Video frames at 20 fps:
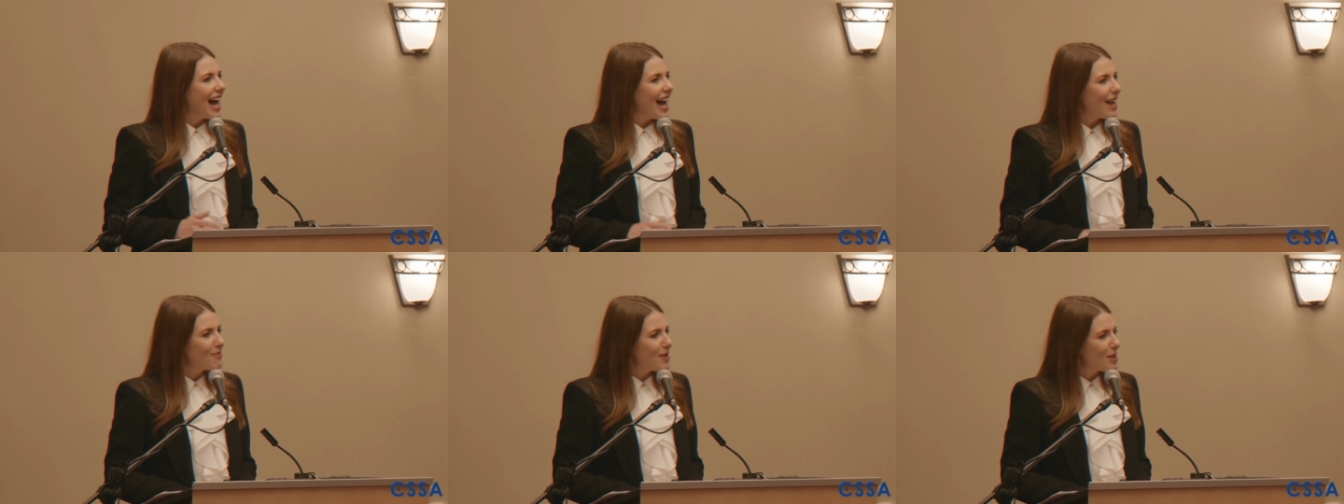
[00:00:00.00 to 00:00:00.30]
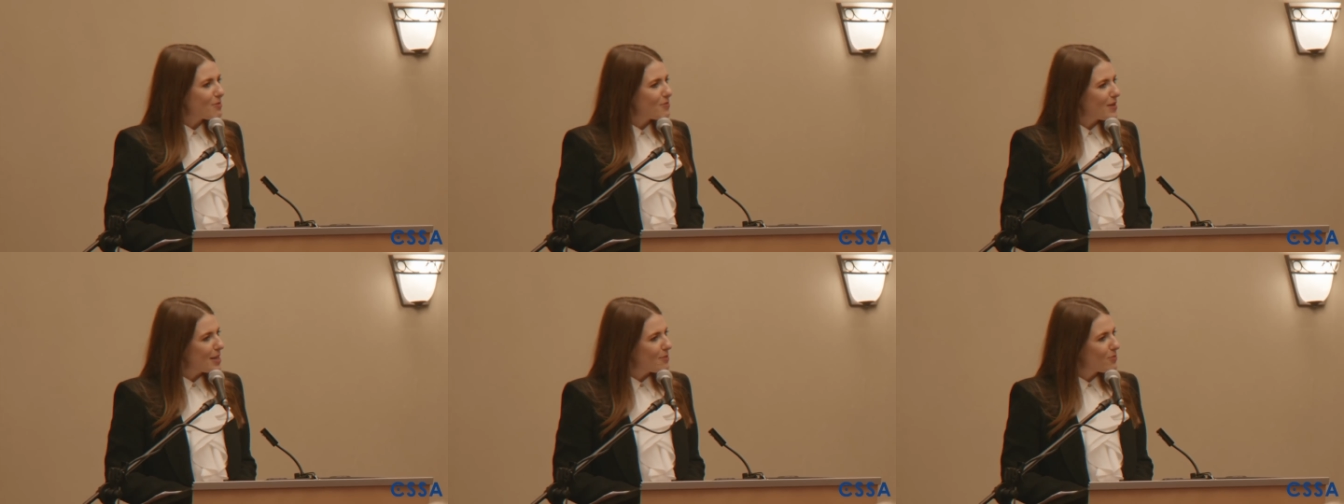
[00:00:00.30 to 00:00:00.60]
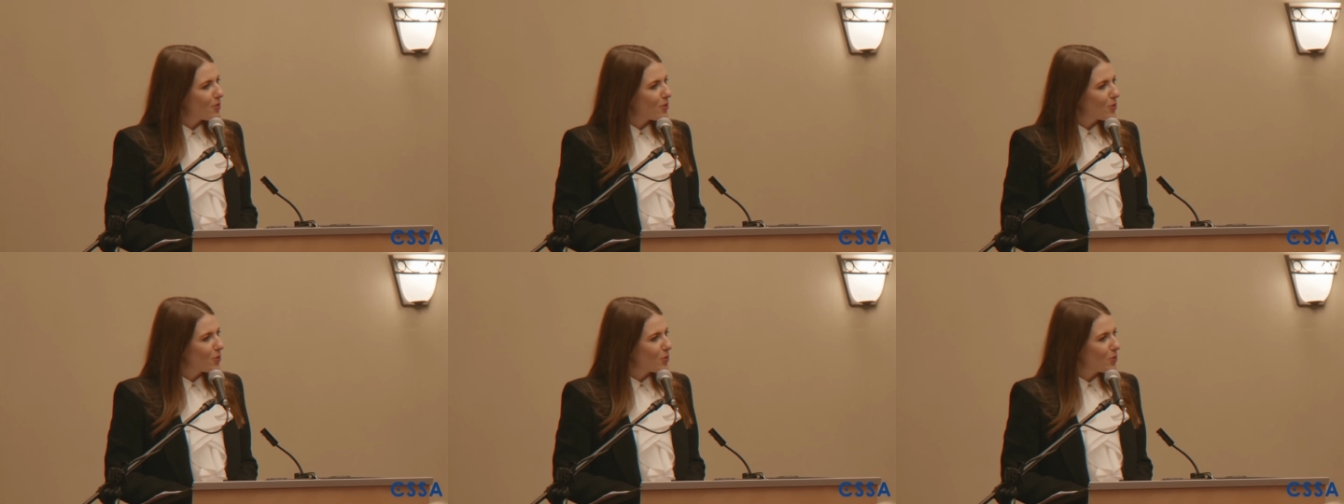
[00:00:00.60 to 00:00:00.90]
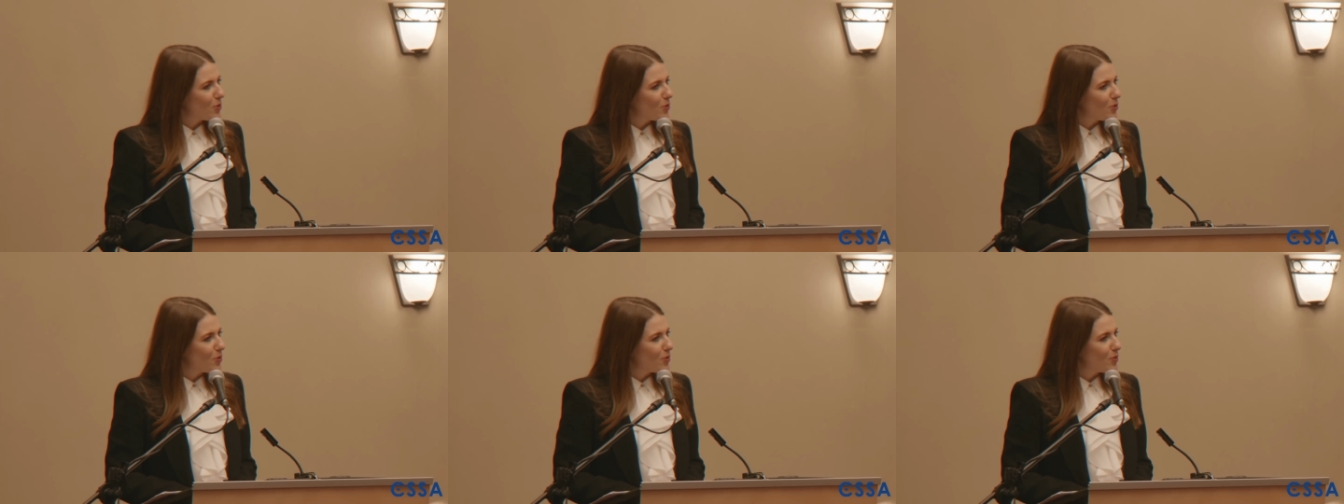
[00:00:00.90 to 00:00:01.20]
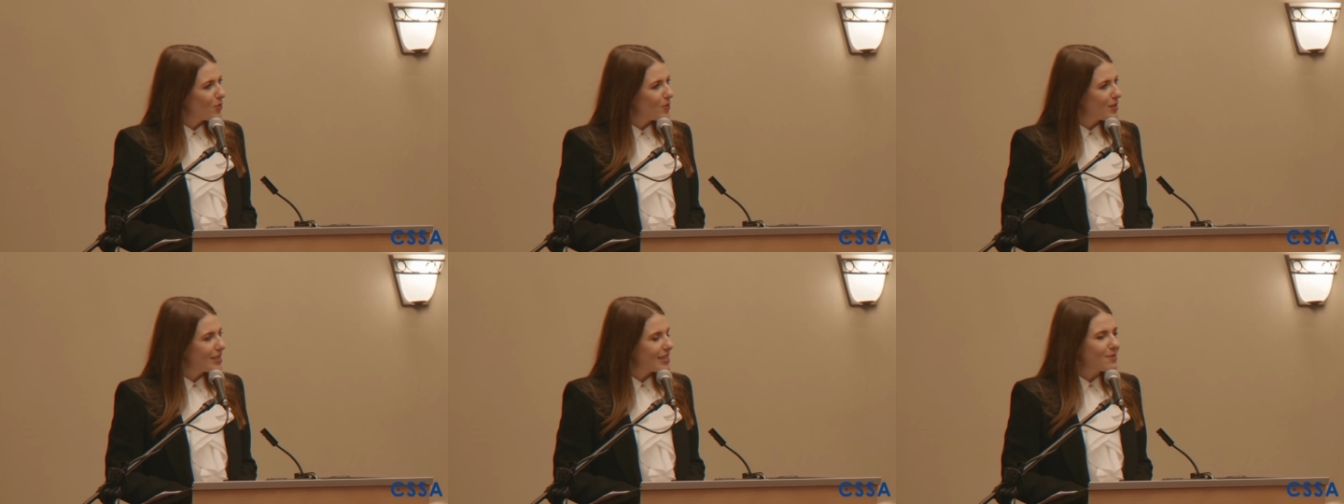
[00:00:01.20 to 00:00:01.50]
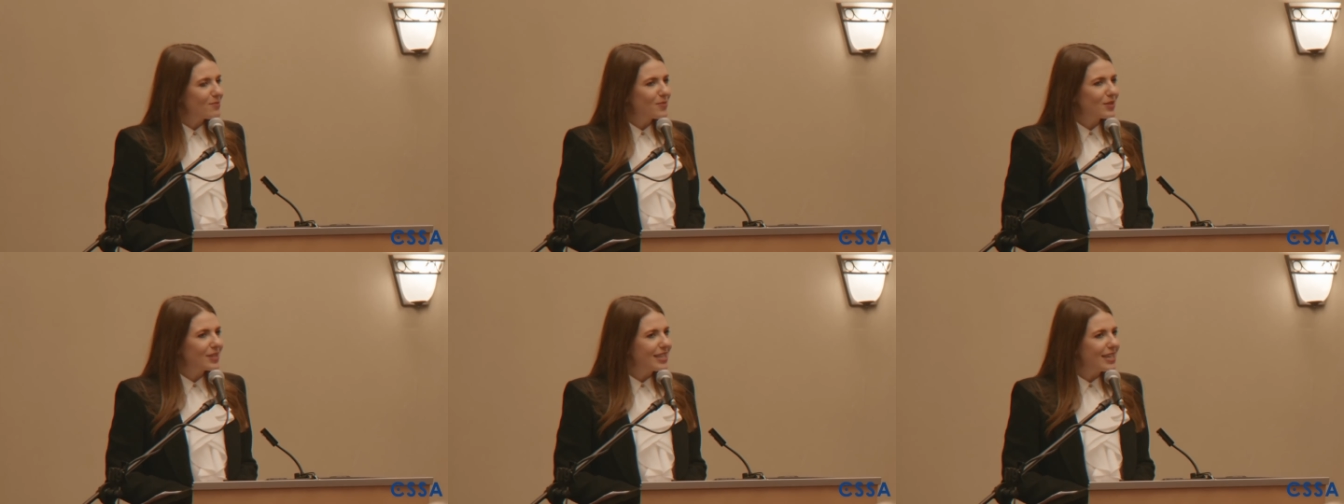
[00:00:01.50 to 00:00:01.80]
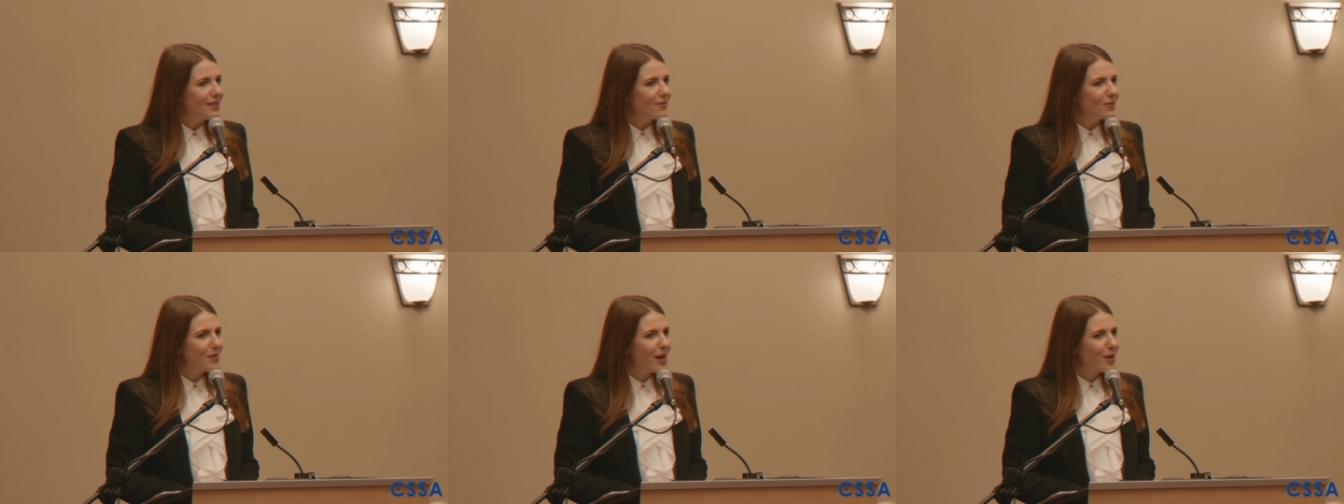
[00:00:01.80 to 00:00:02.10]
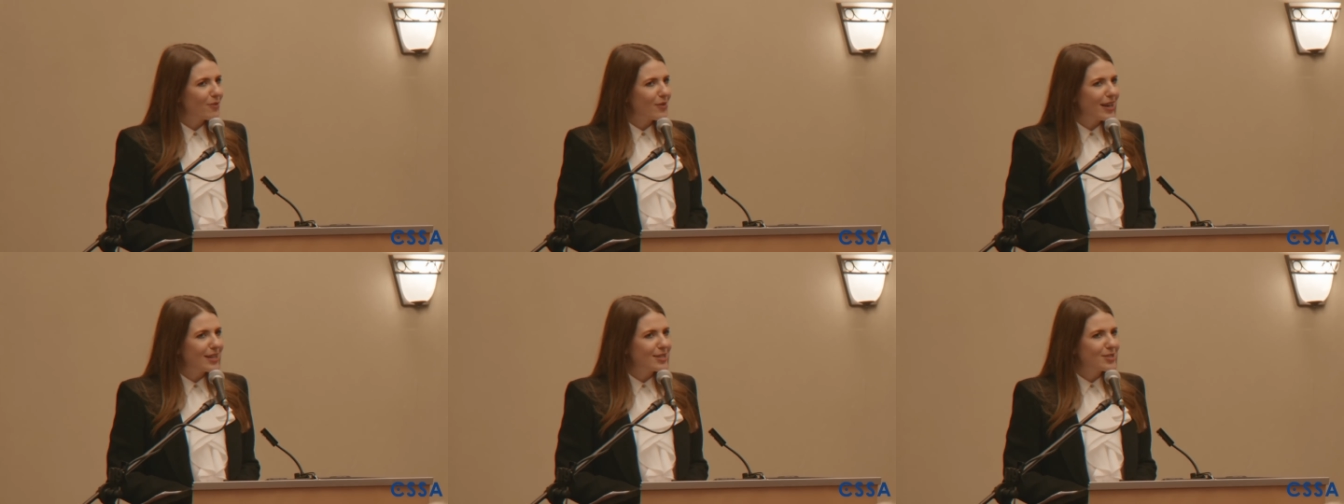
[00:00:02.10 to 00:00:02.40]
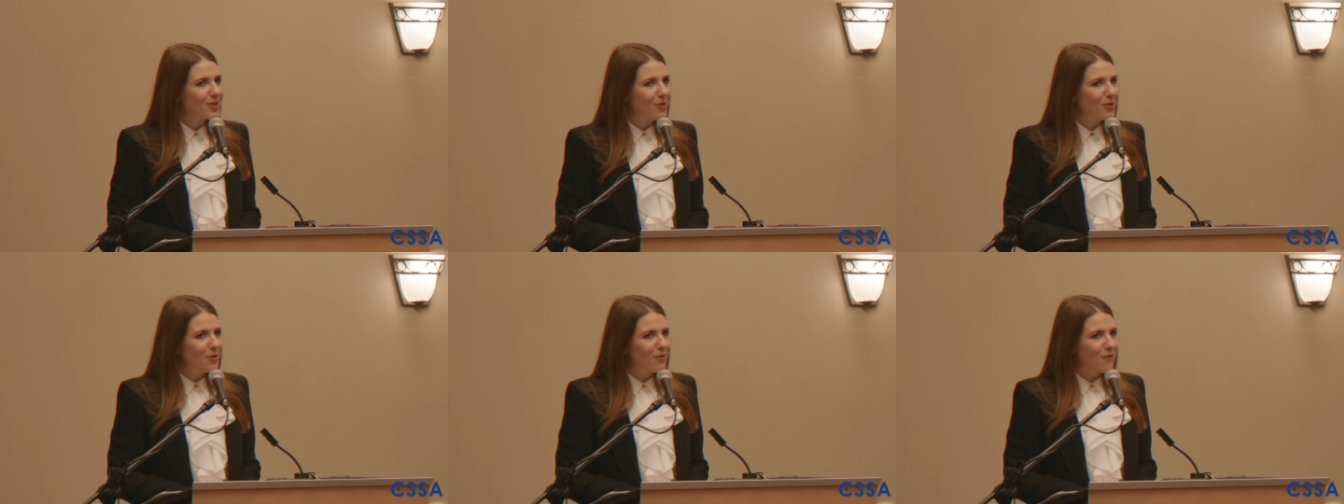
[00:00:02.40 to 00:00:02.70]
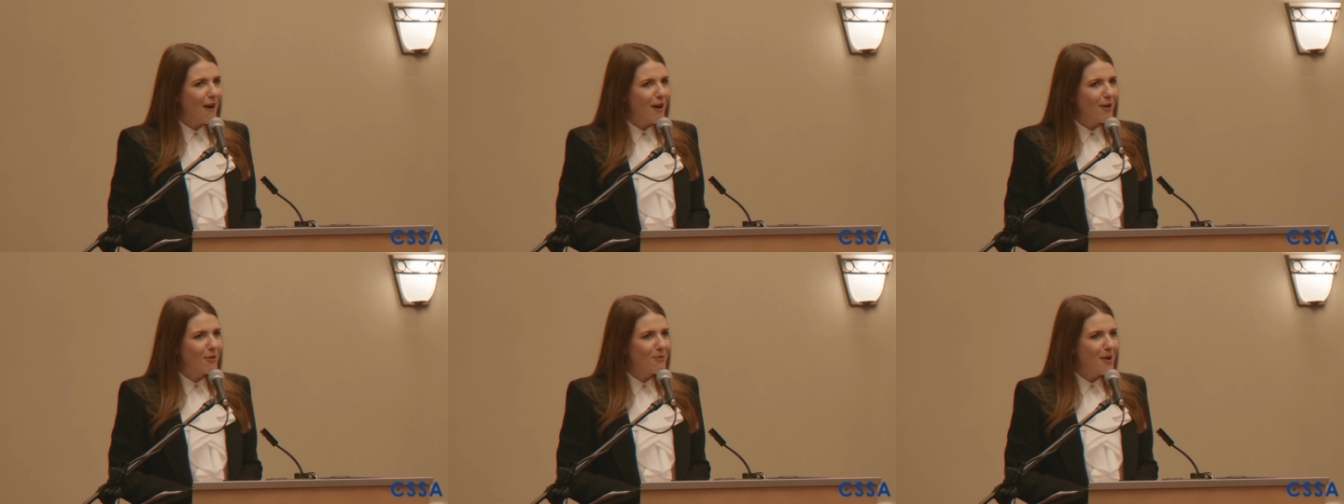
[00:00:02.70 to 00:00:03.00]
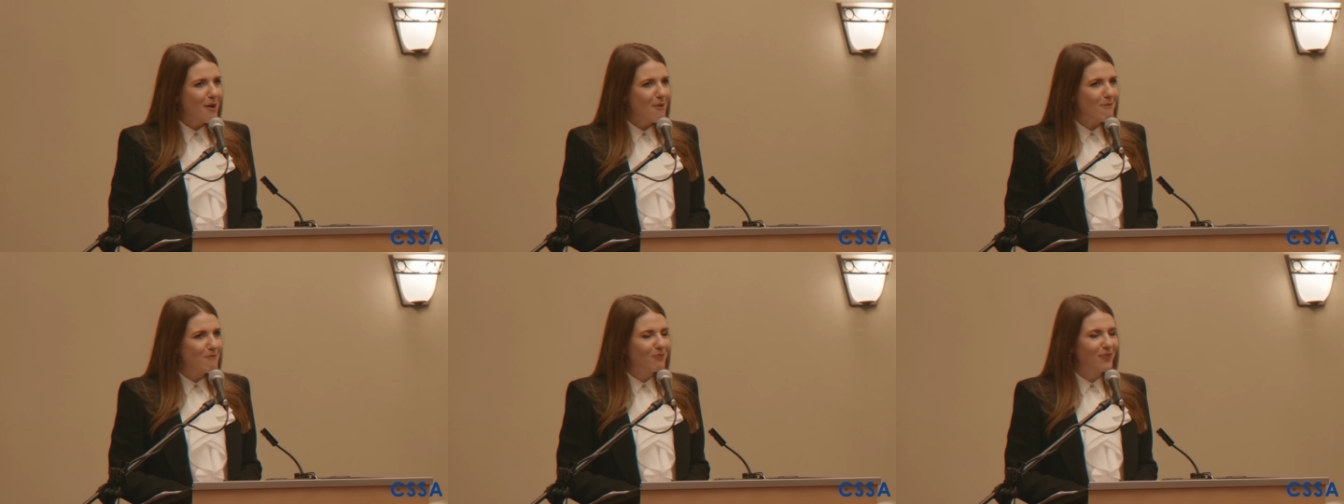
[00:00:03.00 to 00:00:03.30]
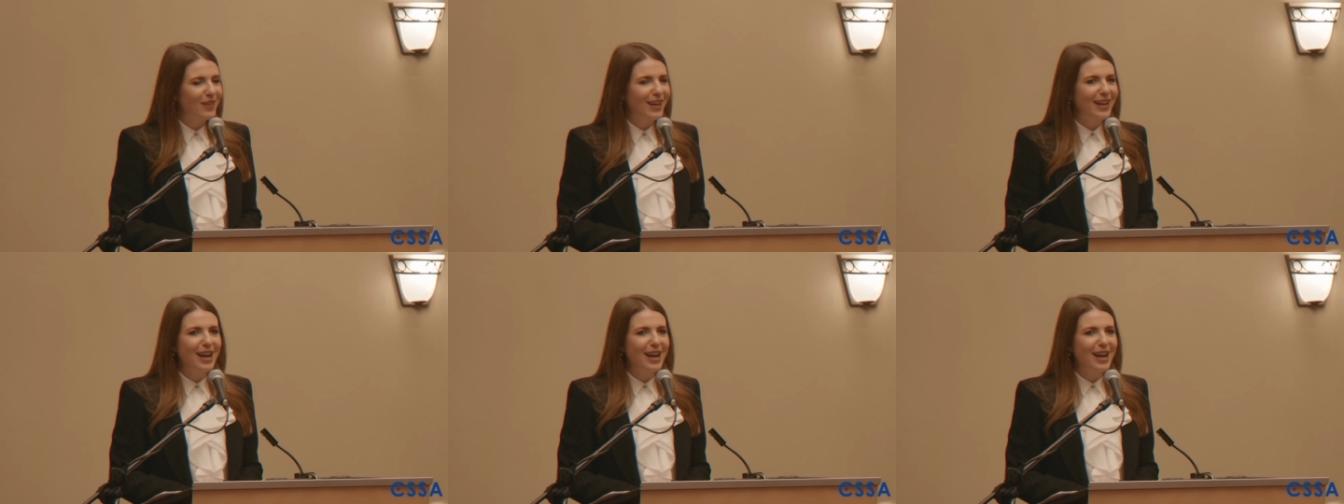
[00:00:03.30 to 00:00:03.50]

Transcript: I met people who didn't believe in my right to own a firearm.